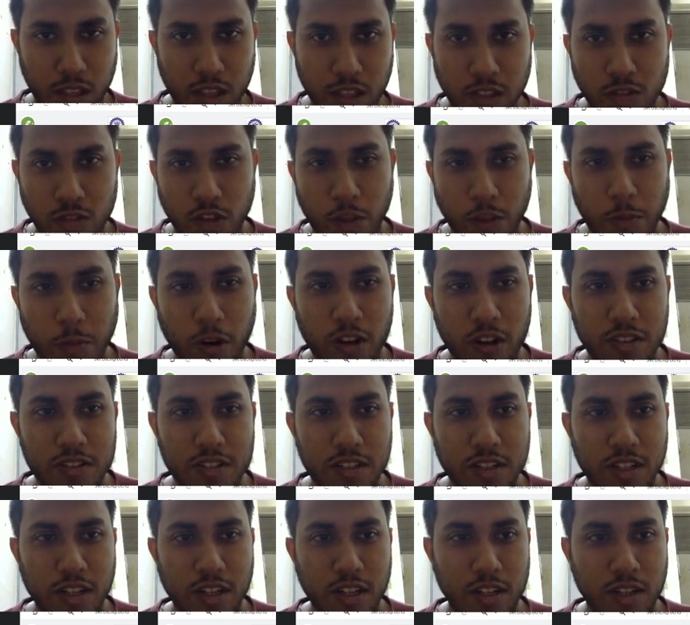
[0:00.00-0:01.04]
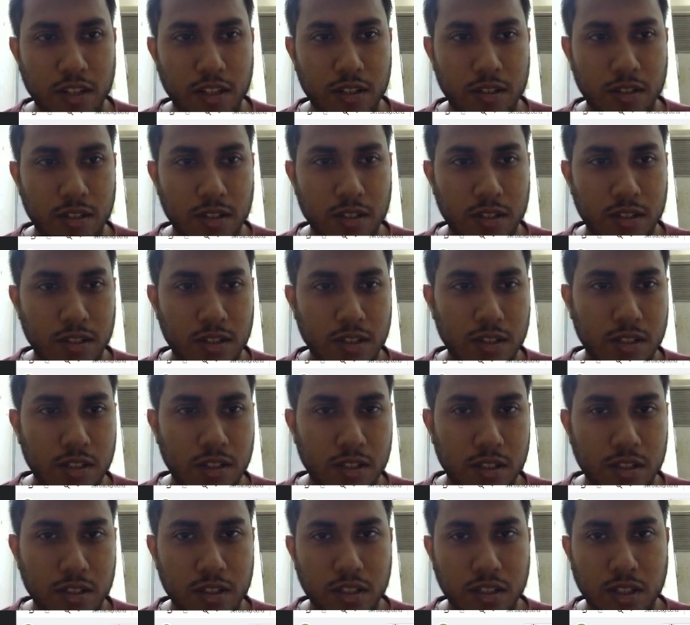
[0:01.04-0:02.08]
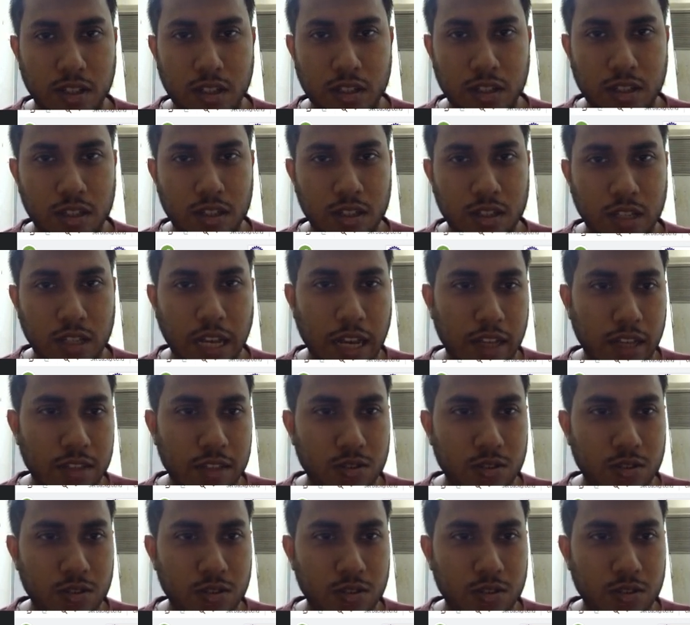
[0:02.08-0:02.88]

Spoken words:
So the poly is greedy. Yeah.